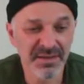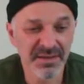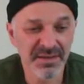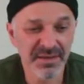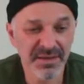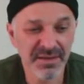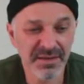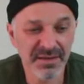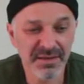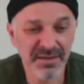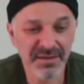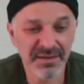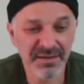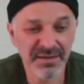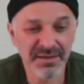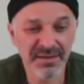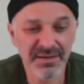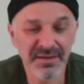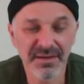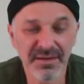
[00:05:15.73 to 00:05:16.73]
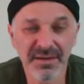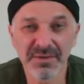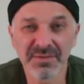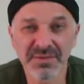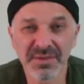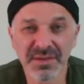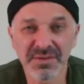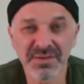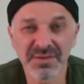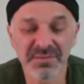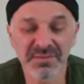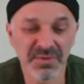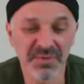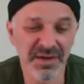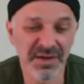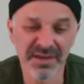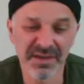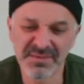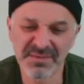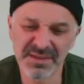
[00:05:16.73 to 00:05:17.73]
I was quite
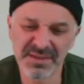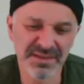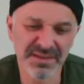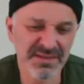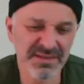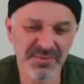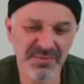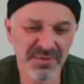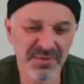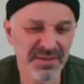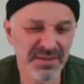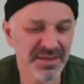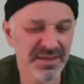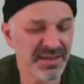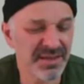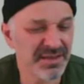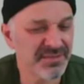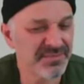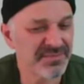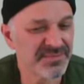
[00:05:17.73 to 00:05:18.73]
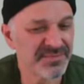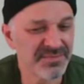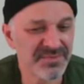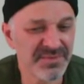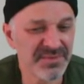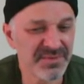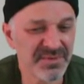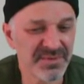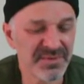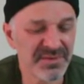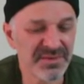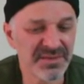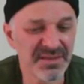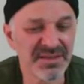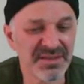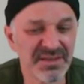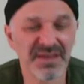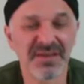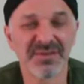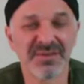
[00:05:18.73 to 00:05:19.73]
surprised because that's really kind of it's
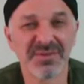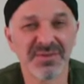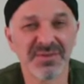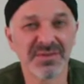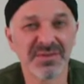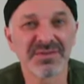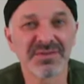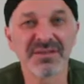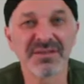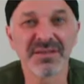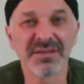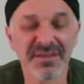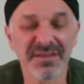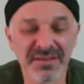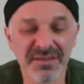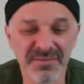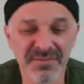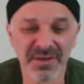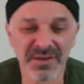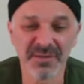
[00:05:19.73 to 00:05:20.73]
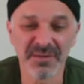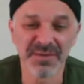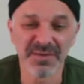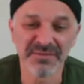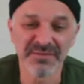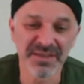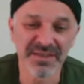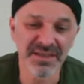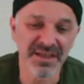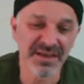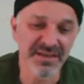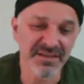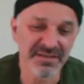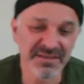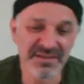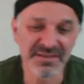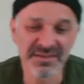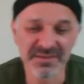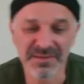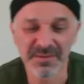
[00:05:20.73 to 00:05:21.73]
uncharacteristic of where I'm living now to
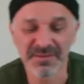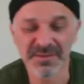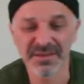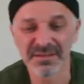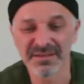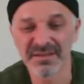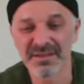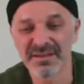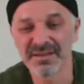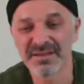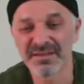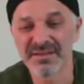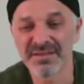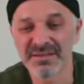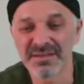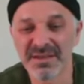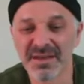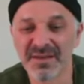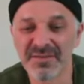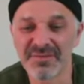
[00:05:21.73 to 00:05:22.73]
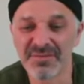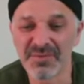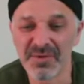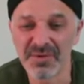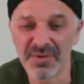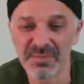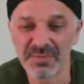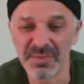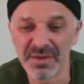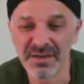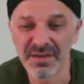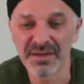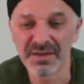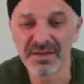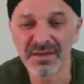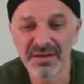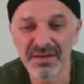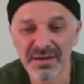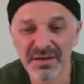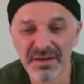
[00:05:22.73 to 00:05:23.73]
see something like this kind of foreign
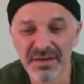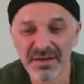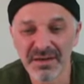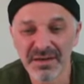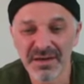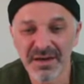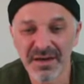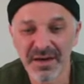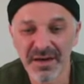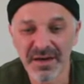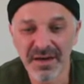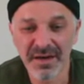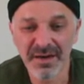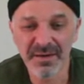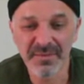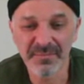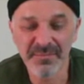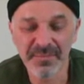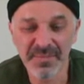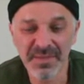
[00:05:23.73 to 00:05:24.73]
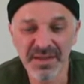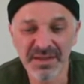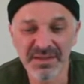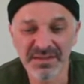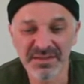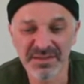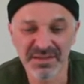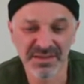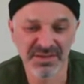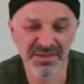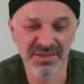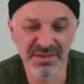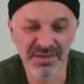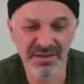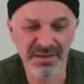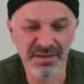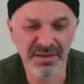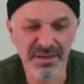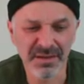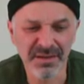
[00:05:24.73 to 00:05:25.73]
beer in such
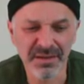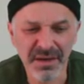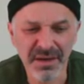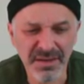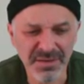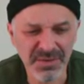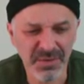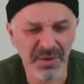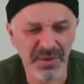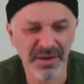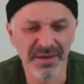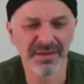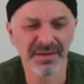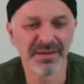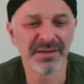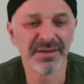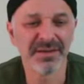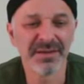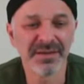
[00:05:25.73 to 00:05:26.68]
a large quantity.